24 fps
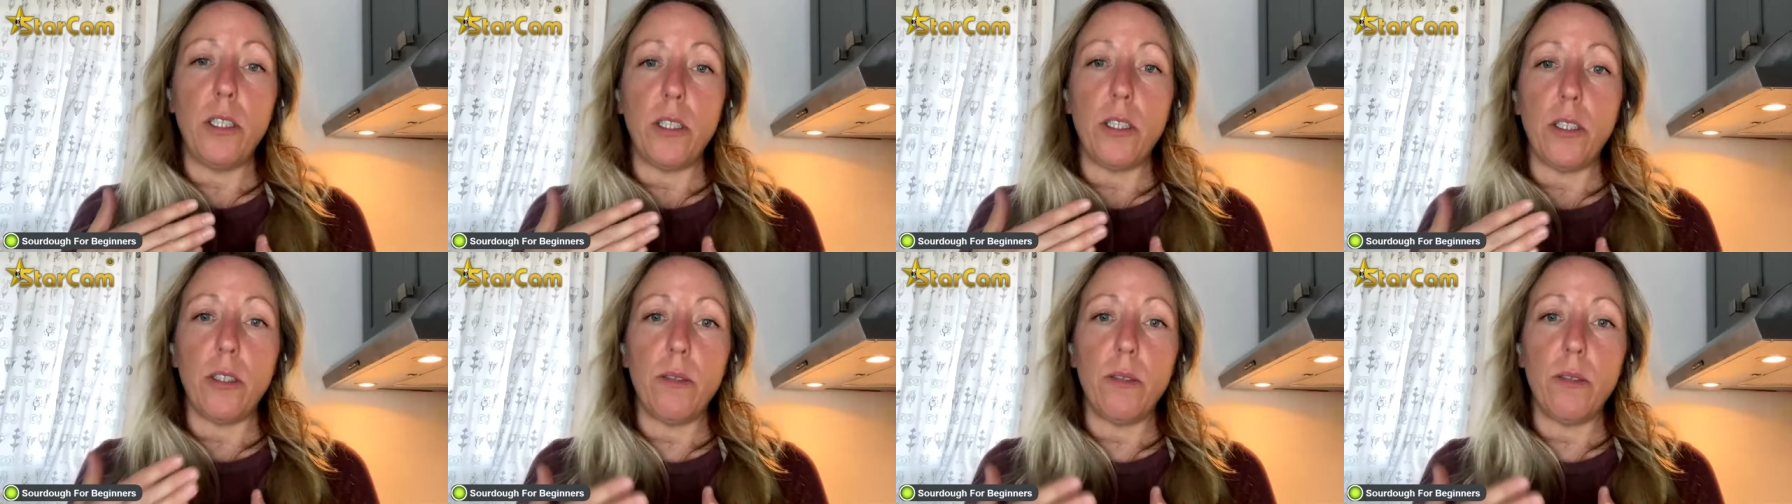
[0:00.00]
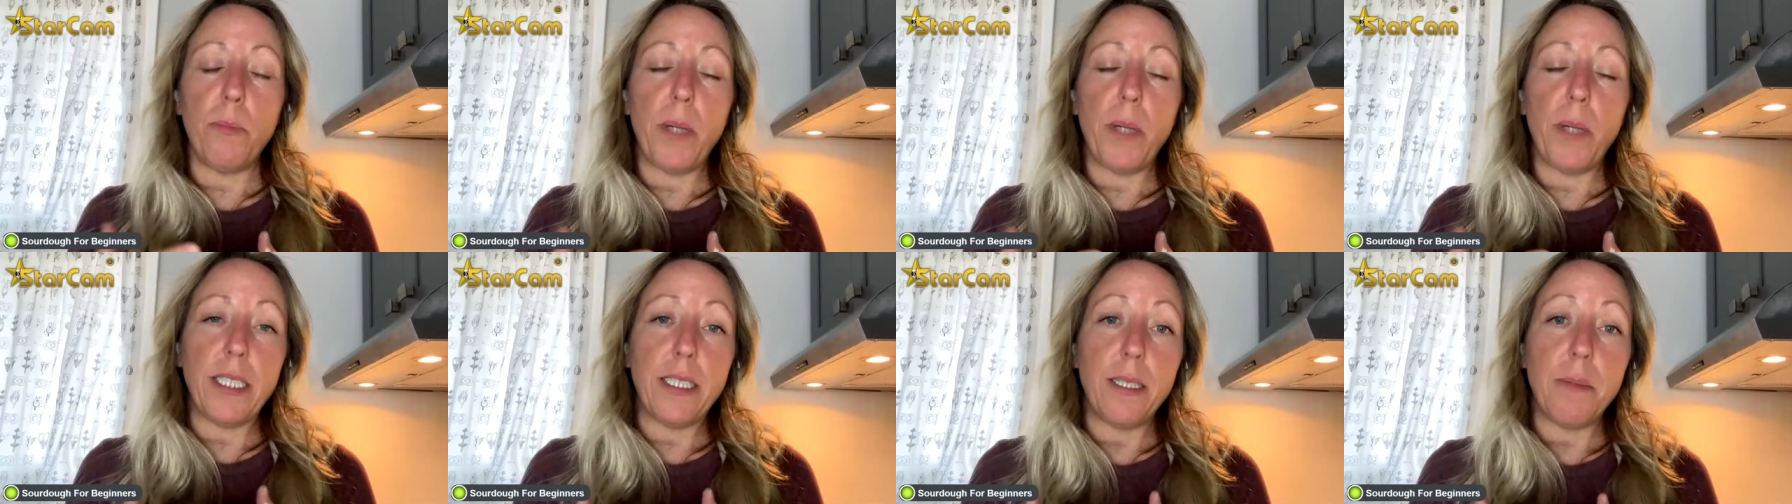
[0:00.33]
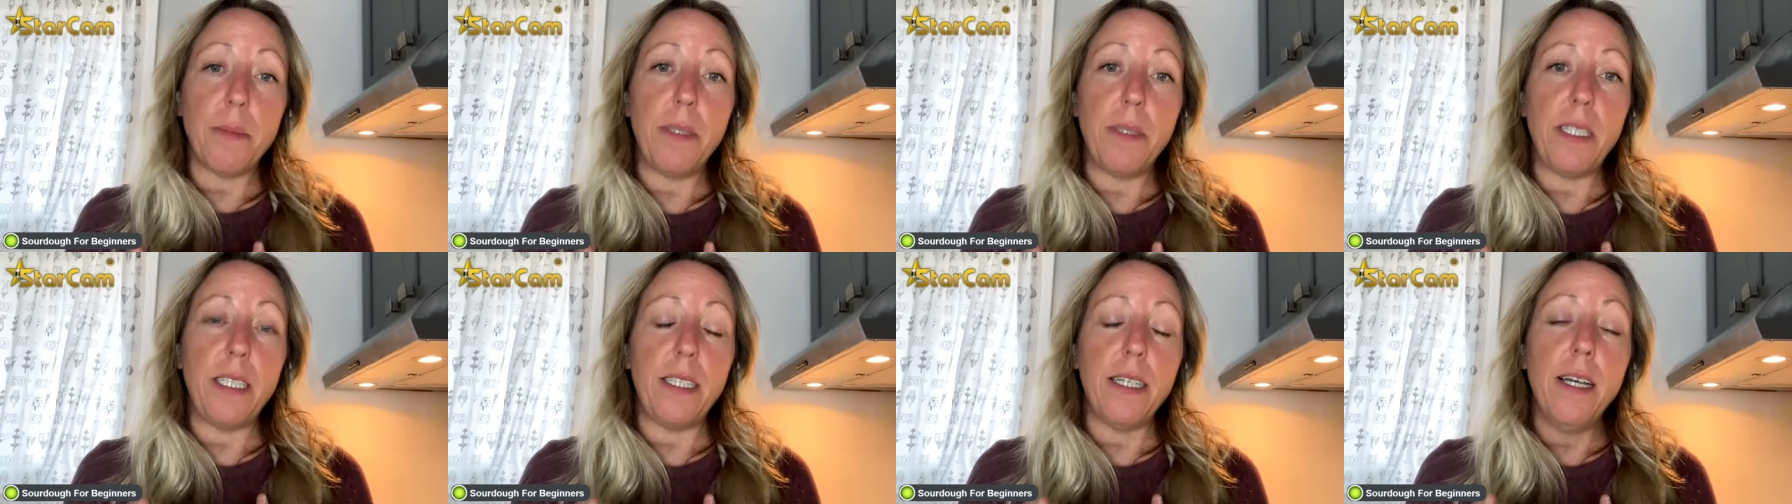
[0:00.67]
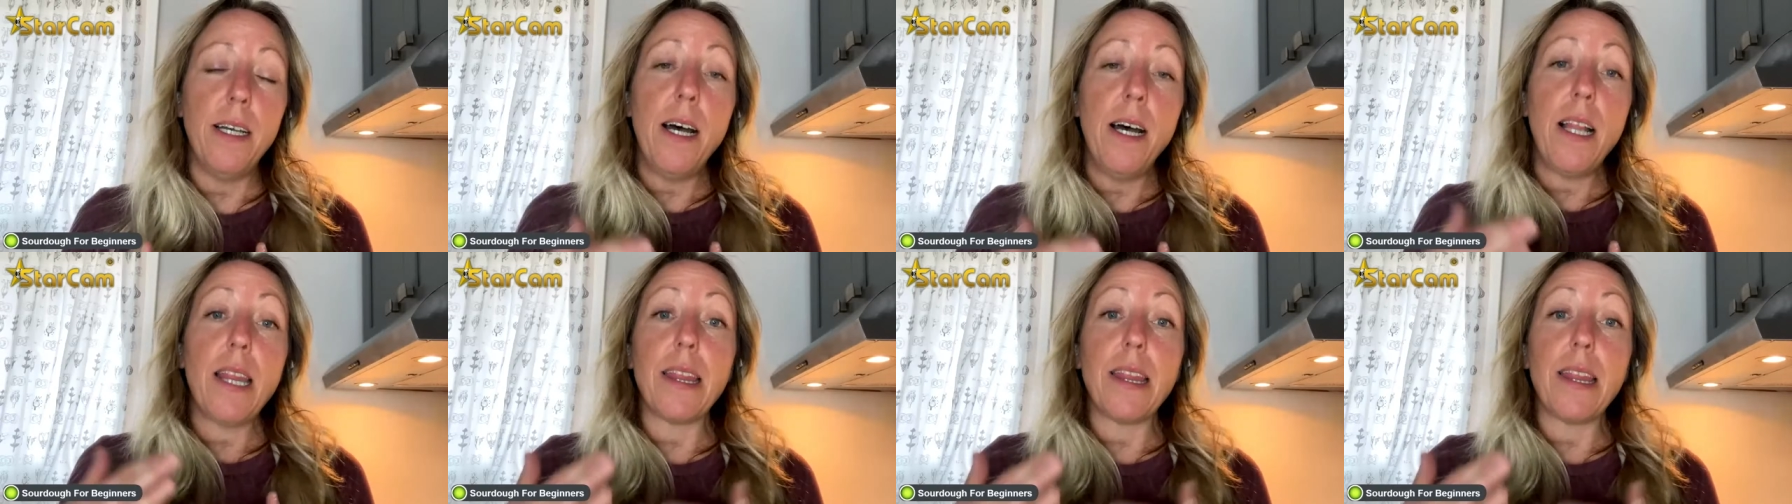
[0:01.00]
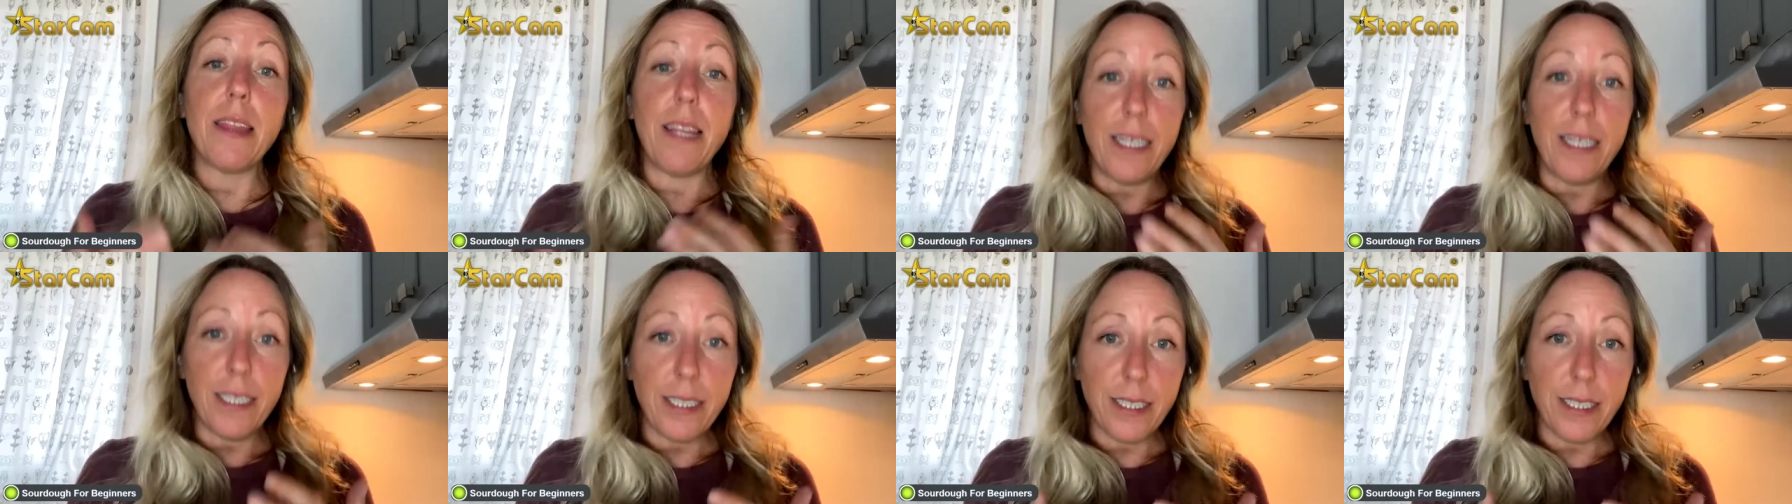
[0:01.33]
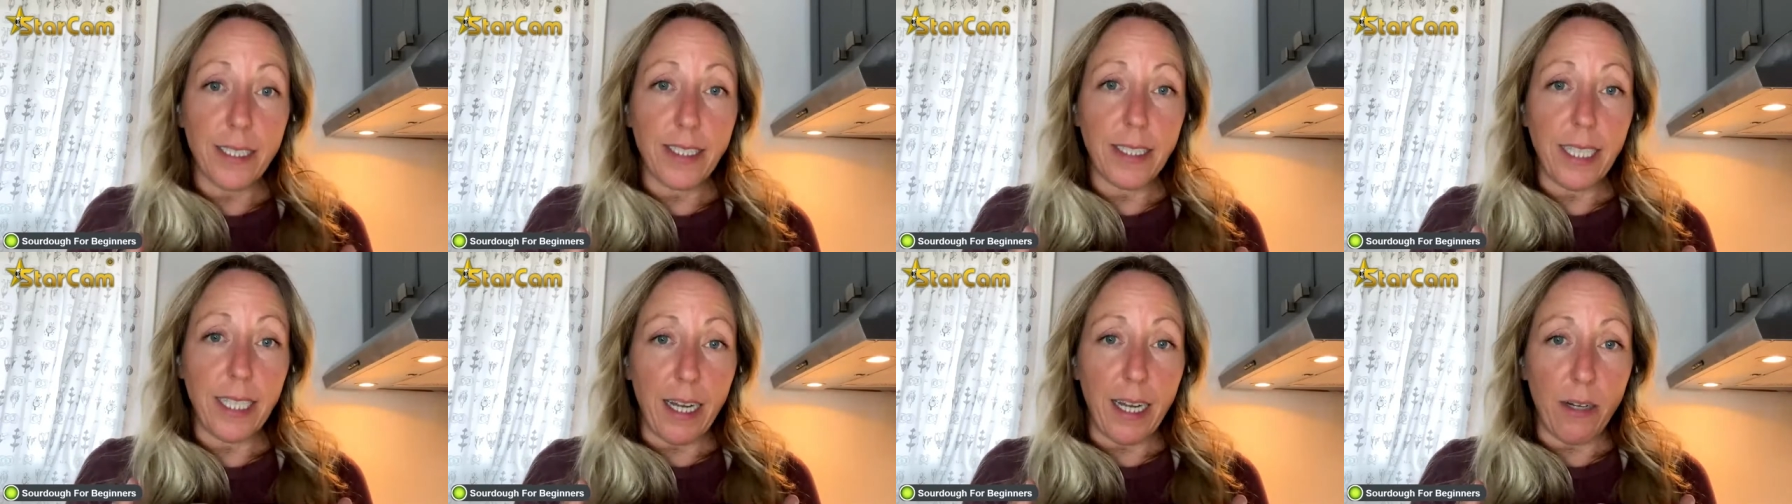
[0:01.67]
your bread to be less
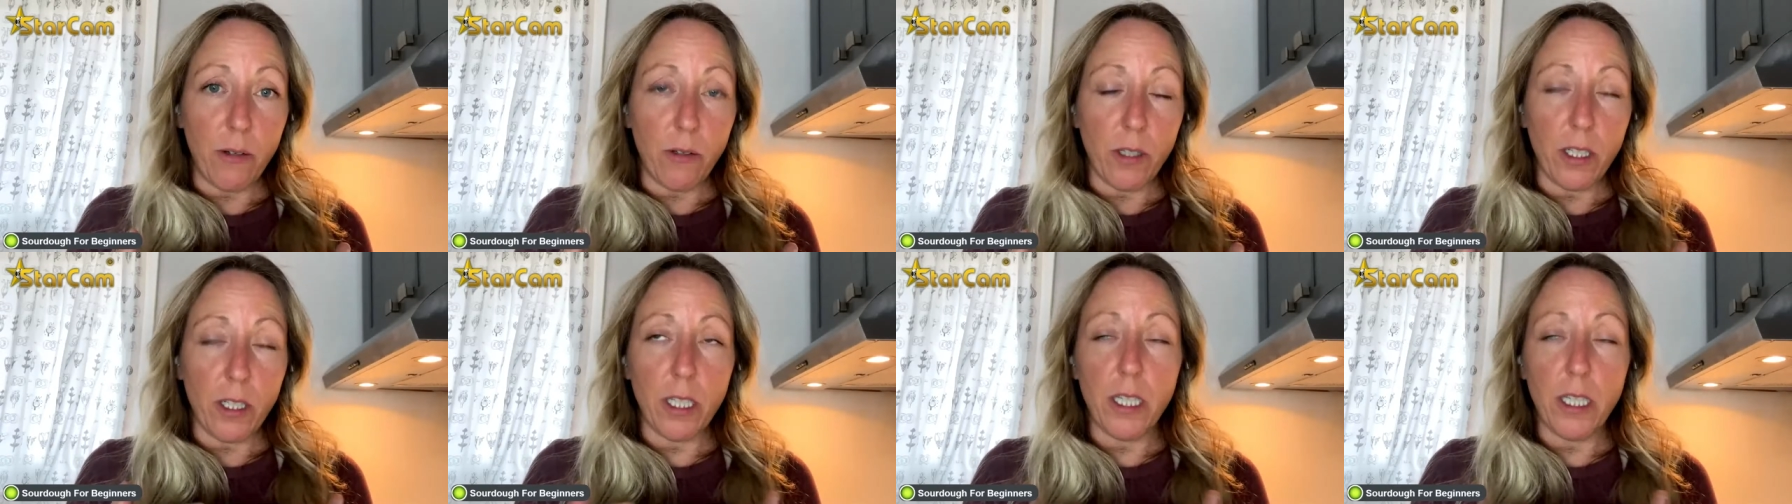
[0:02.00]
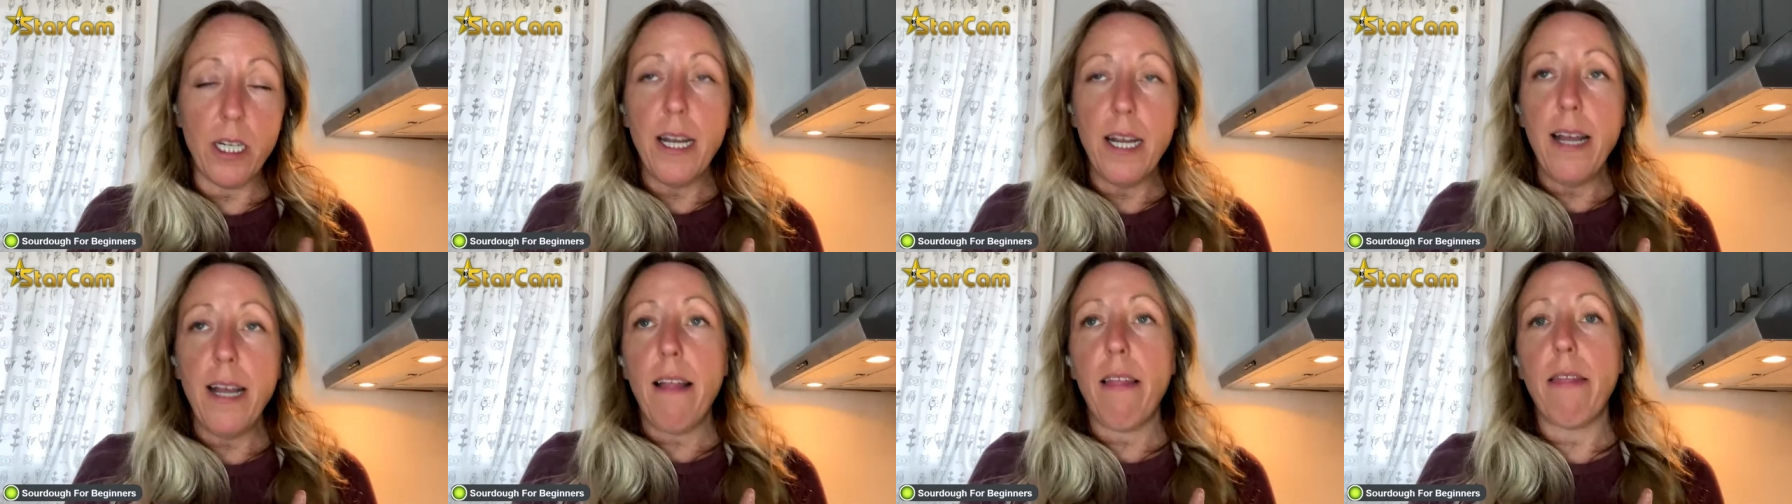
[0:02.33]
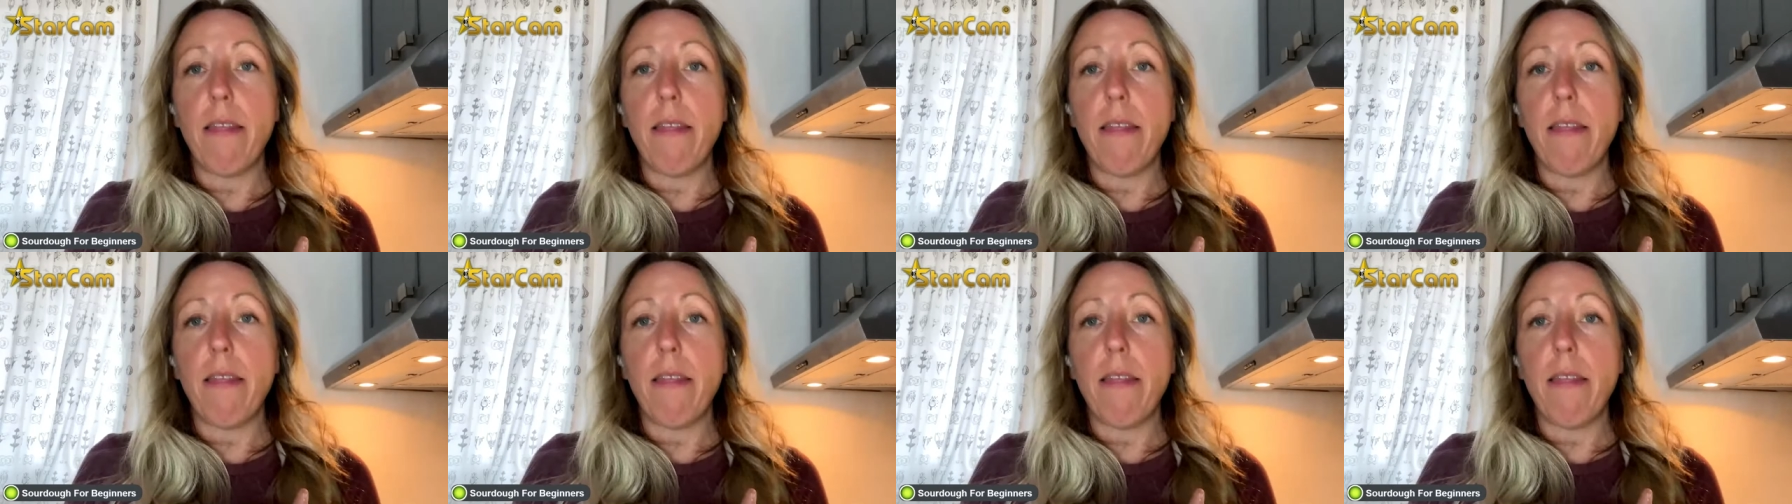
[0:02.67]
sour,